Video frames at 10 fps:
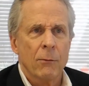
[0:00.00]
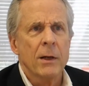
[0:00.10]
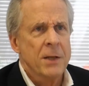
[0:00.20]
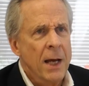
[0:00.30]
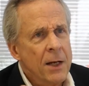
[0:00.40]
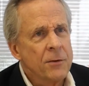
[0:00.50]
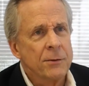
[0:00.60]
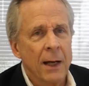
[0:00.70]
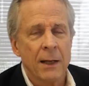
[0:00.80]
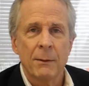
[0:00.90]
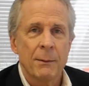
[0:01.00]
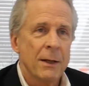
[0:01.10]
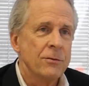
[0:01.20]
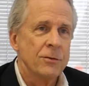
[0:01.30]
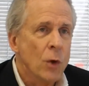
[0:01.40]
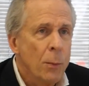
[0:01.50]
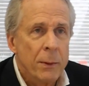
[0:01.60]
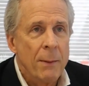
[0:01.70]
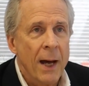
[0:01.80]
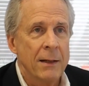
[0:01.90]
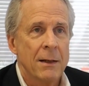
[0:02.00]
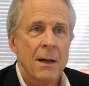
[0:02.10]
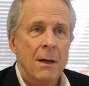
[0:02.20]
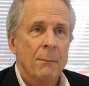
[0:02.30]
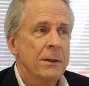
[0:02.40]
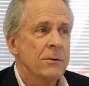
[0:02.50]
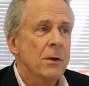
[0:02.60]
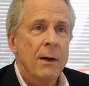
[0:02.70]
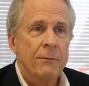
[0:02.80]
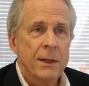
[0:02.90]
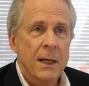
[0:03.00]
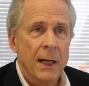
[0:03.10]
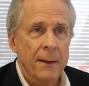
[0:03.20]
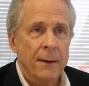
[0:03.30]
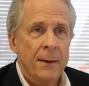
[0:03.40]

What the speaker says: run tests. I'm not stupid about it, but there's no FDA.